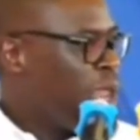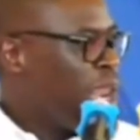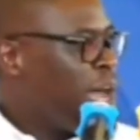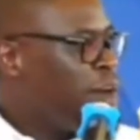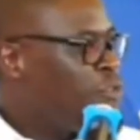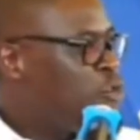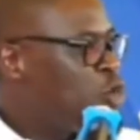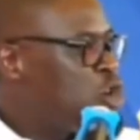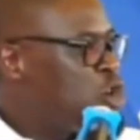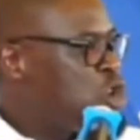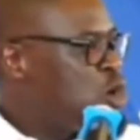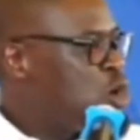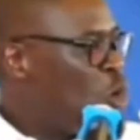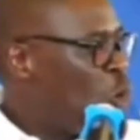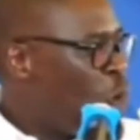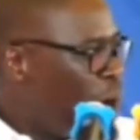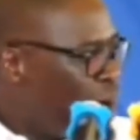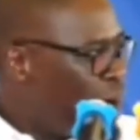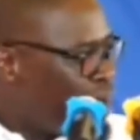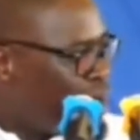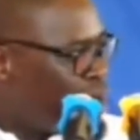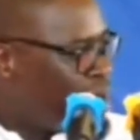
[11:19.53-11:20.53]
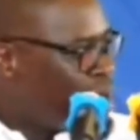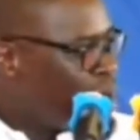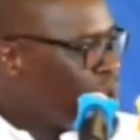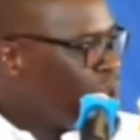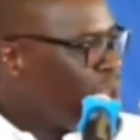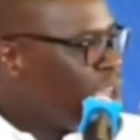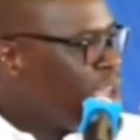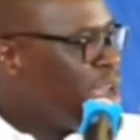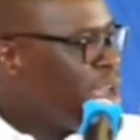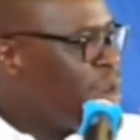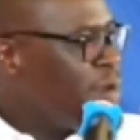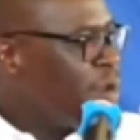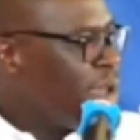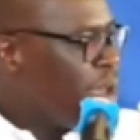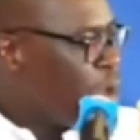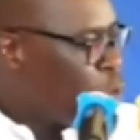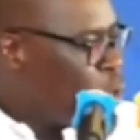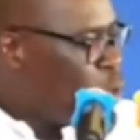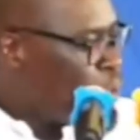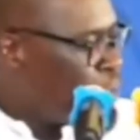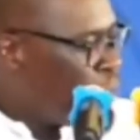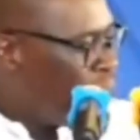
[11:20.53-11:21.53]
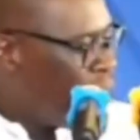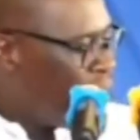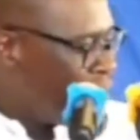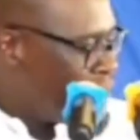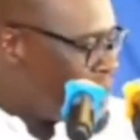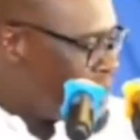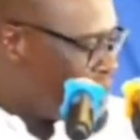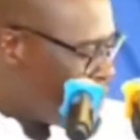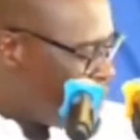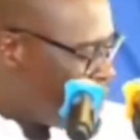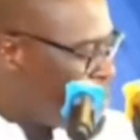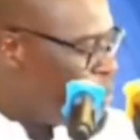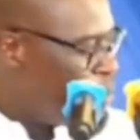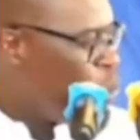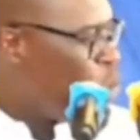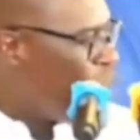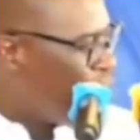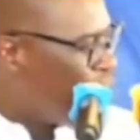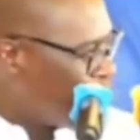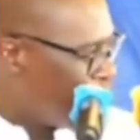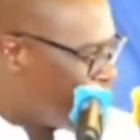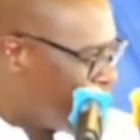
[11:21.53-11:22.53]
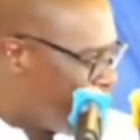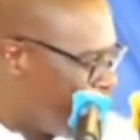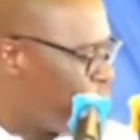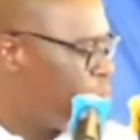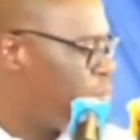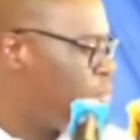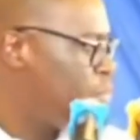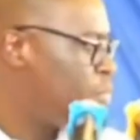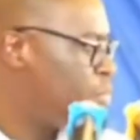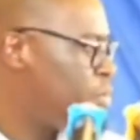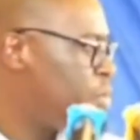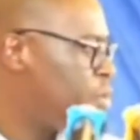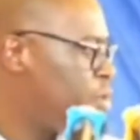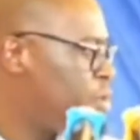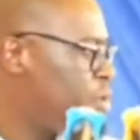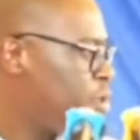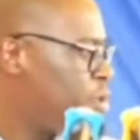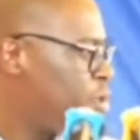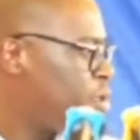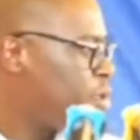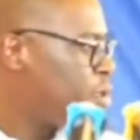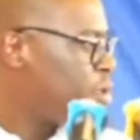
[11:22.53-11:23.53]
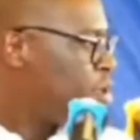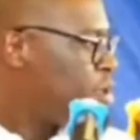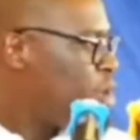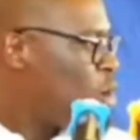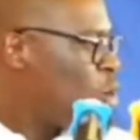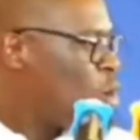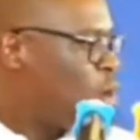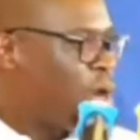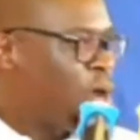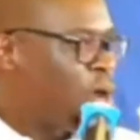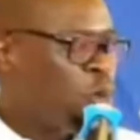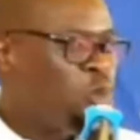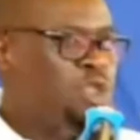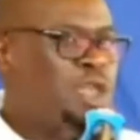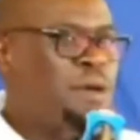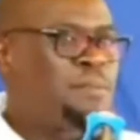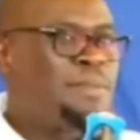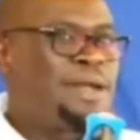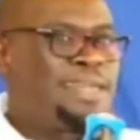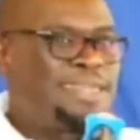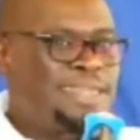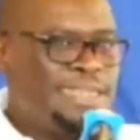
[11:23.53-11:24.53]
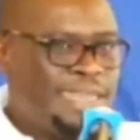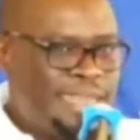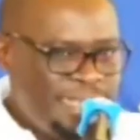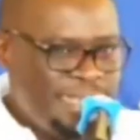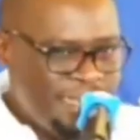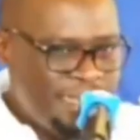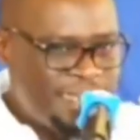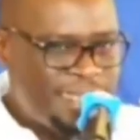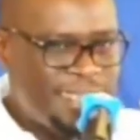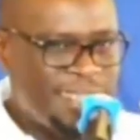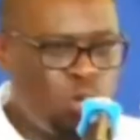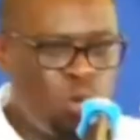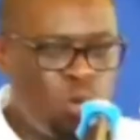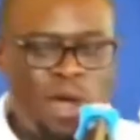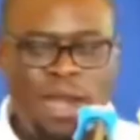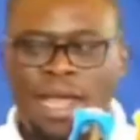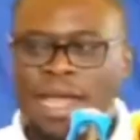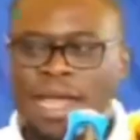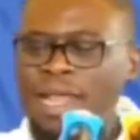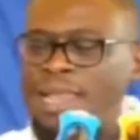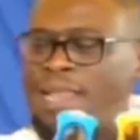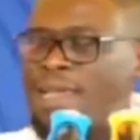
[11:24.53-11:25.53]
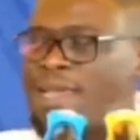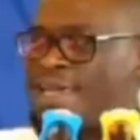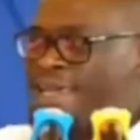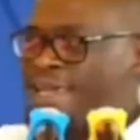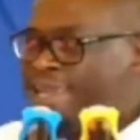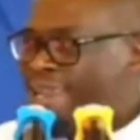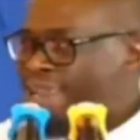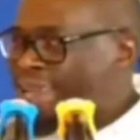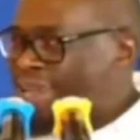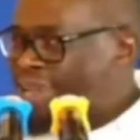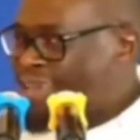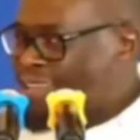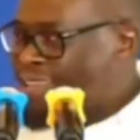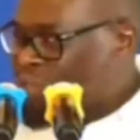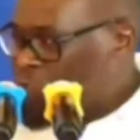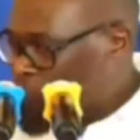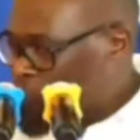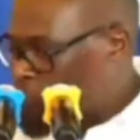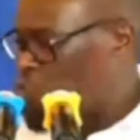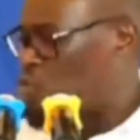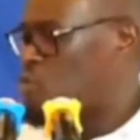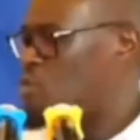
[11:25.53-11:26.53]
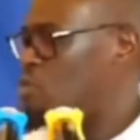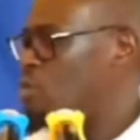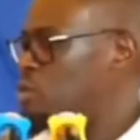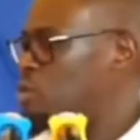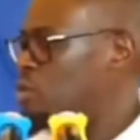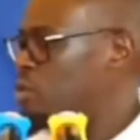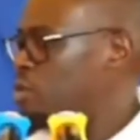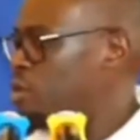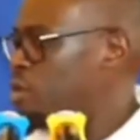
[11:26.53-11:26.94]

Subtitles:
We will have only one and a compliance team, one team. Wanakuja multi-agency, wanangalia kila kitu.